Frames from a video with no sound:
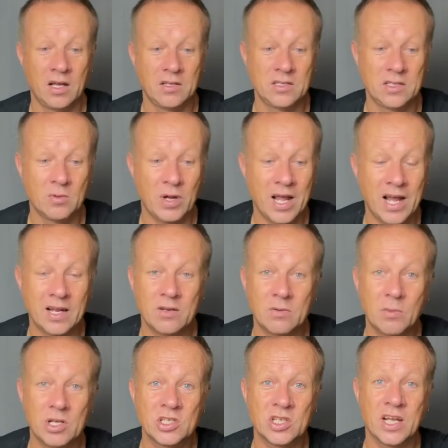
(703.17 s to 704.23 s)
Do I handle
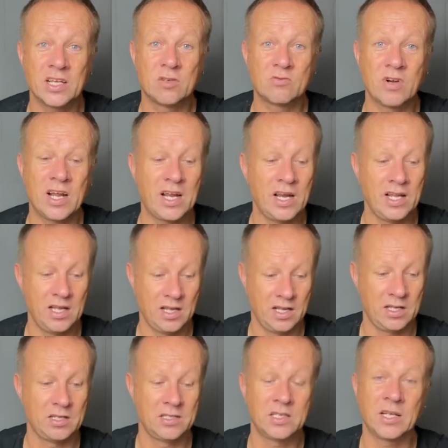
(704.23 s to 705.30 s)
my snakes regularly
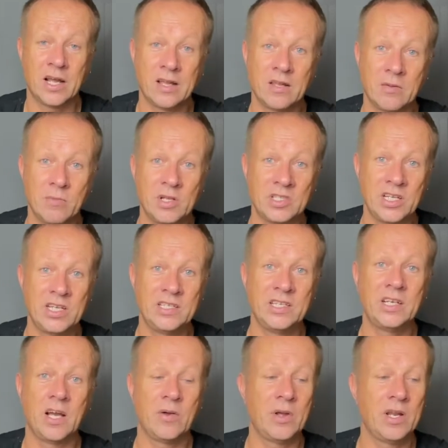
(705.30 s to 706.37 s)
to get them this easy
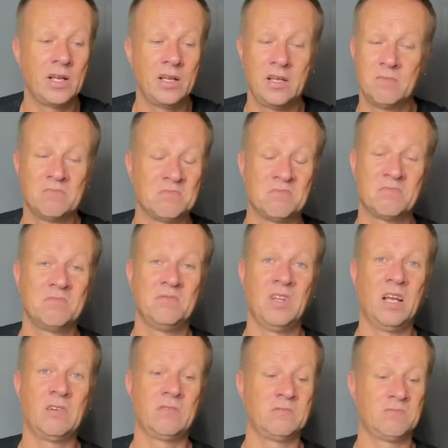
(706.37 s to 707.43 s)
going?
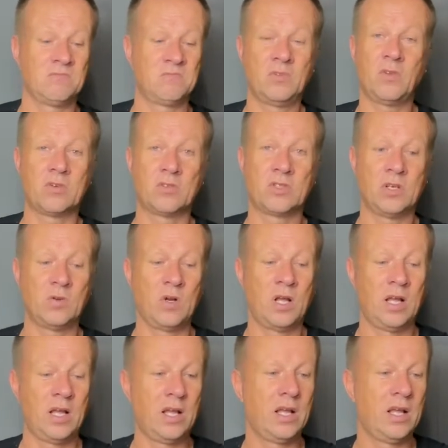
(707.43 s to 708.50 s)
No, not at all.
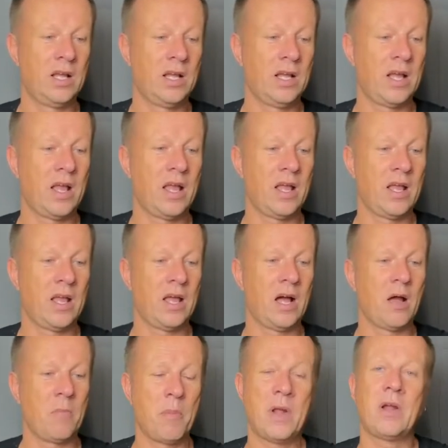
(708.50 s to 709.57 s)
I
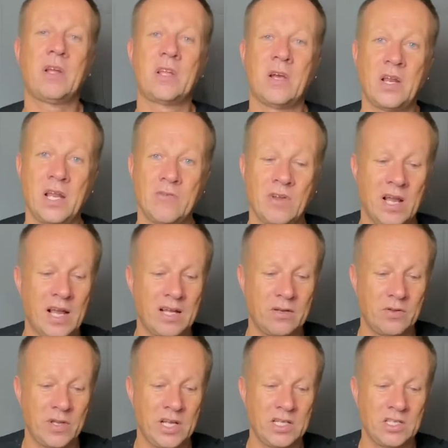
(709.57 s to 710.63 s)
bet I don't even
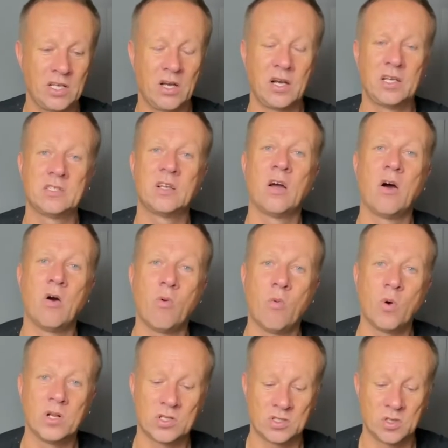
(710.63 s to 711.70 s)
handle these guys
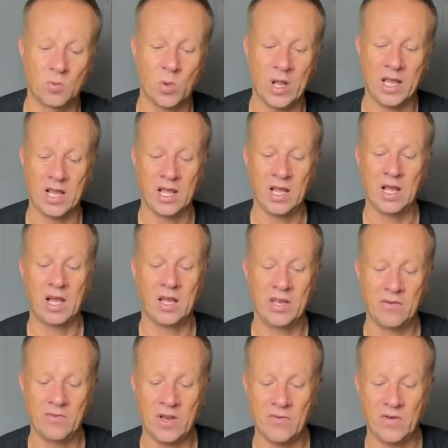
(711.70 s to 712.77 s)
once a week, and
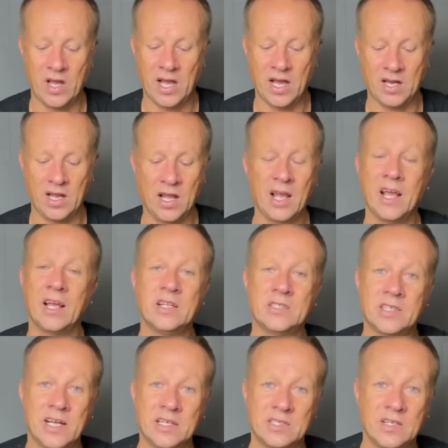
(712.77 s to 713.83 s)
they've never had
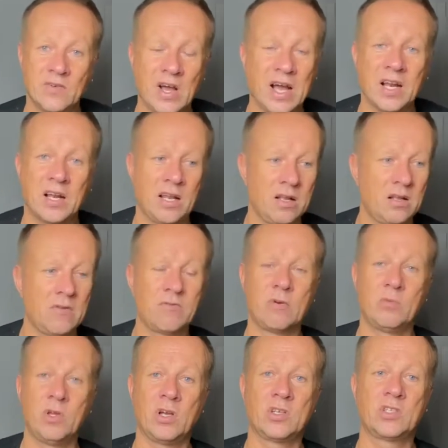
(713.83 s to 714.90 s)
intensive handling
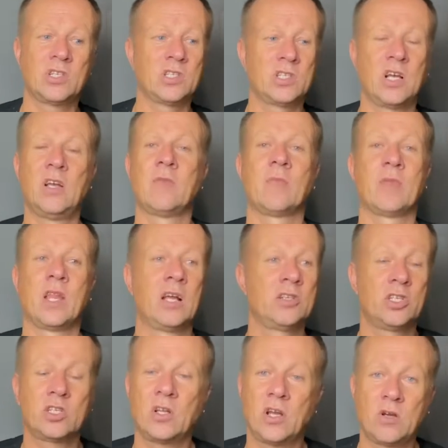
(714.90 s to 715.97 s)
from youngsters,
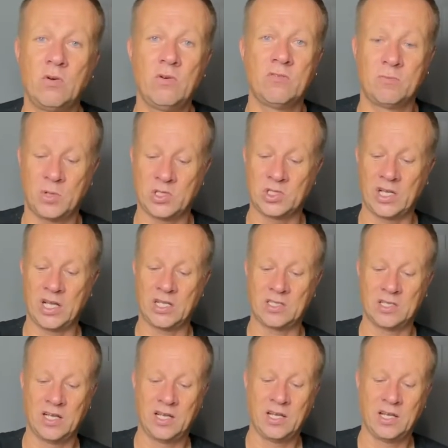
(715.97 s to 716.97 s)
just like all of my snakes.